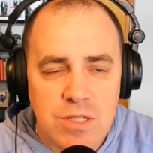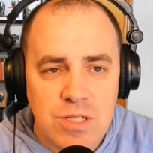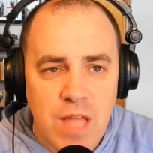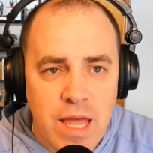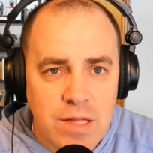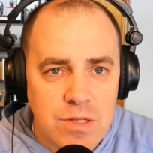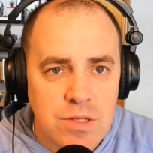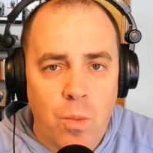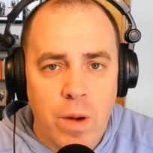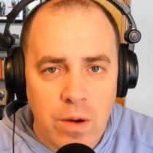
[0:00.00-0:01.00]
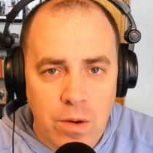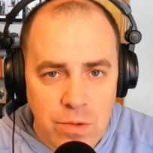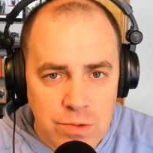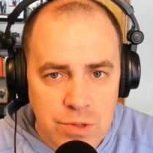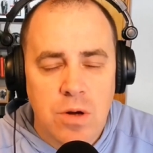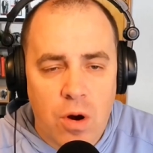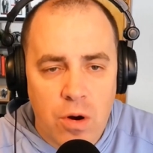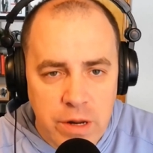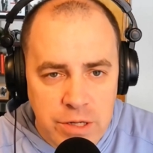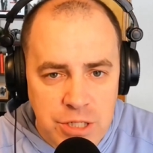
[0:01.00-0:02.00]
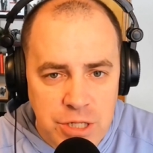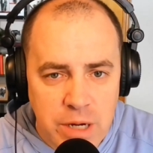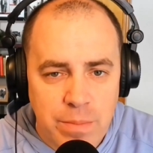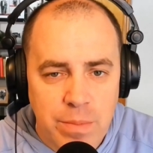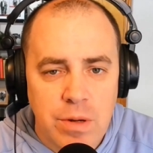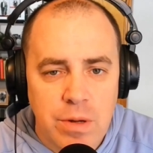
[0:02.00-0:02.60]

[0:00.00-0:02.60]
estates, wills, guardianship,